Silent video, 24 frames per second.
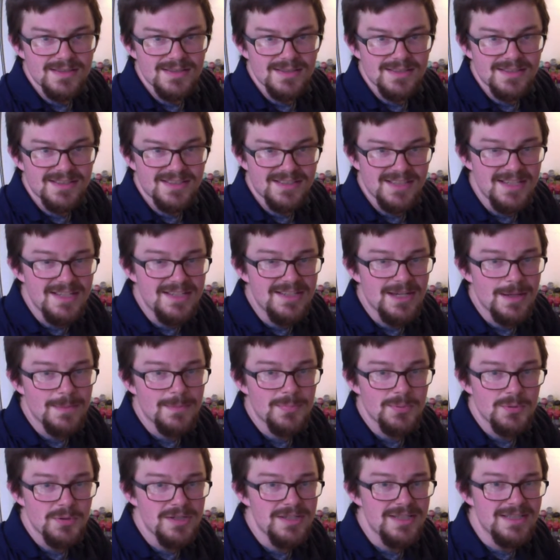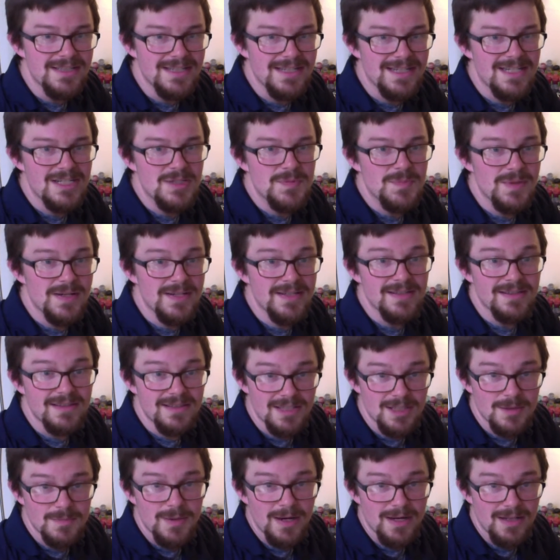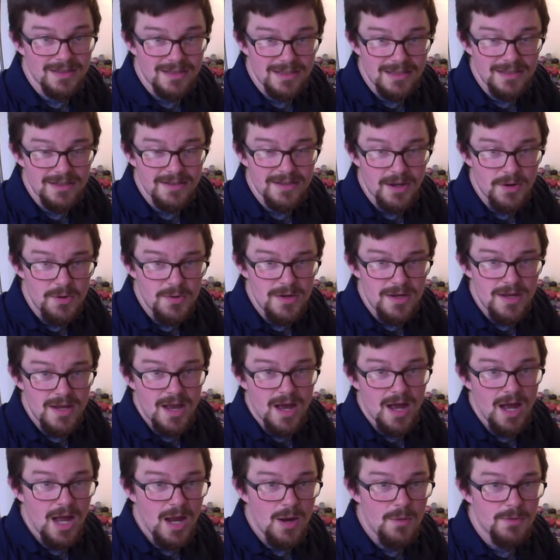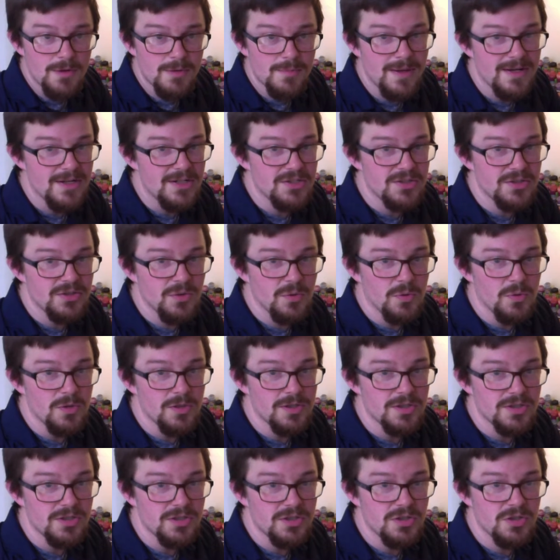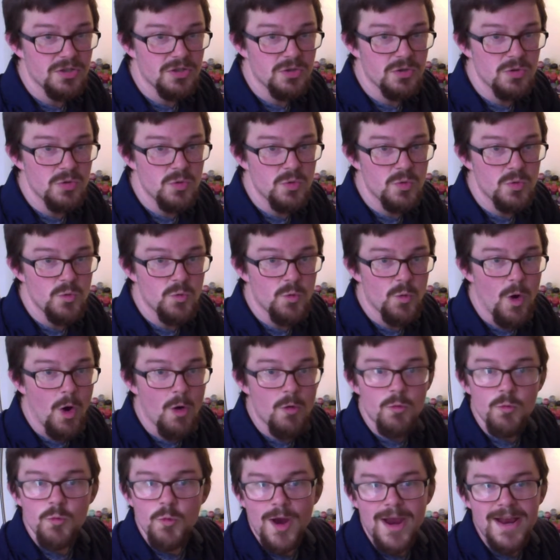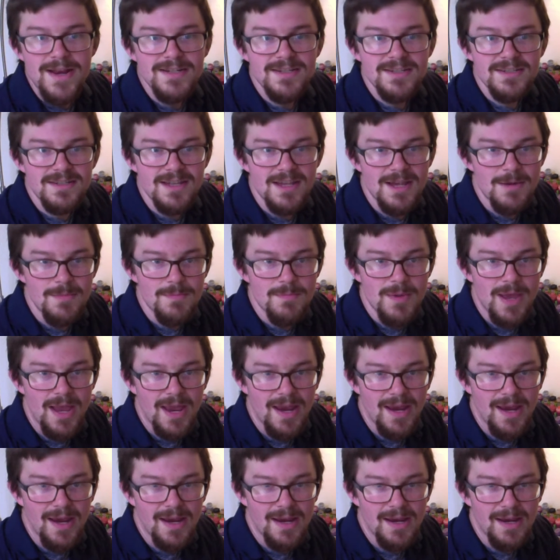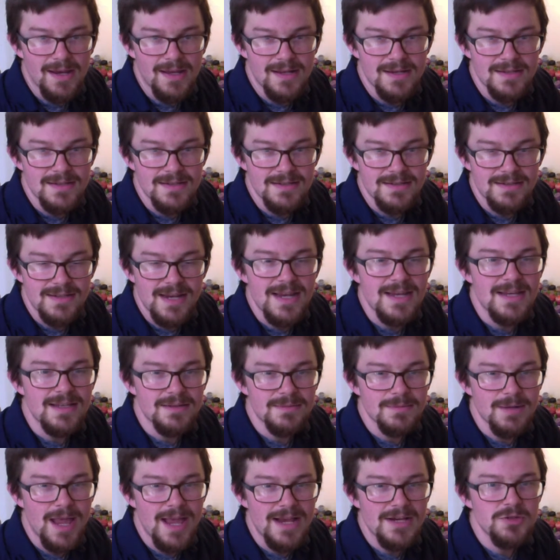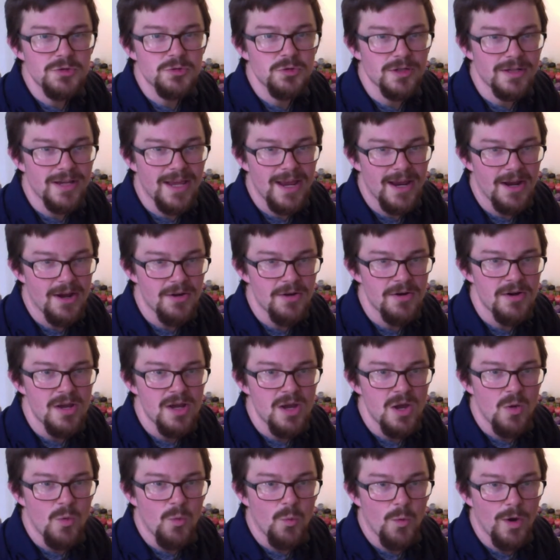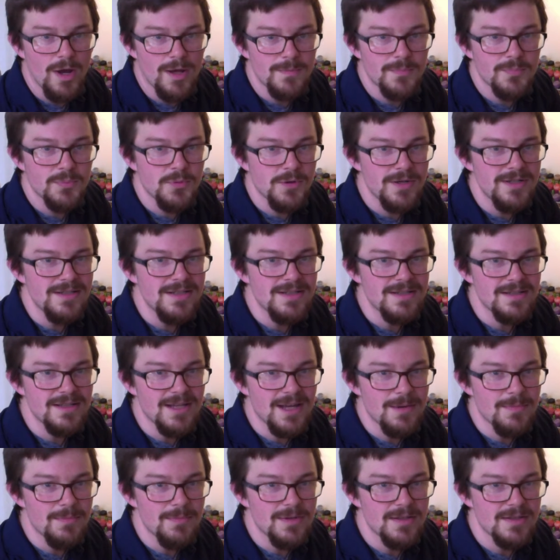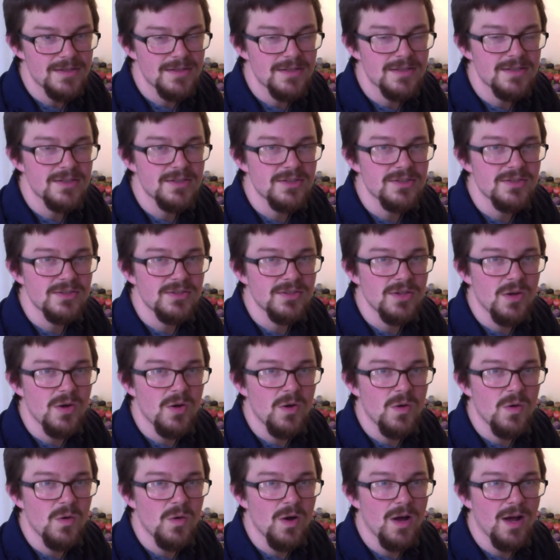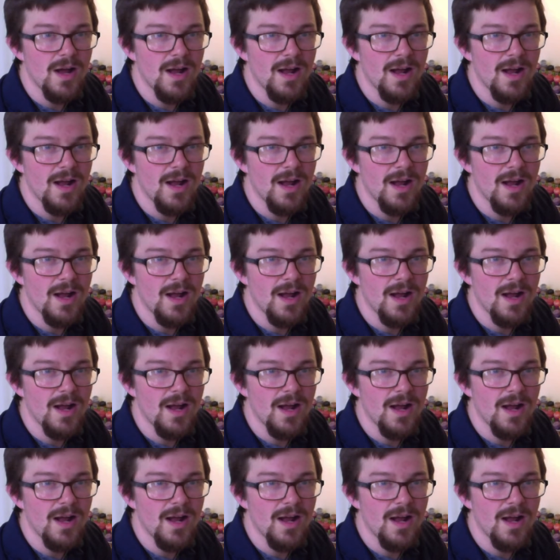since I'm printing each piece little by little though, I want to make sure to arrange them and take extra care when printing them so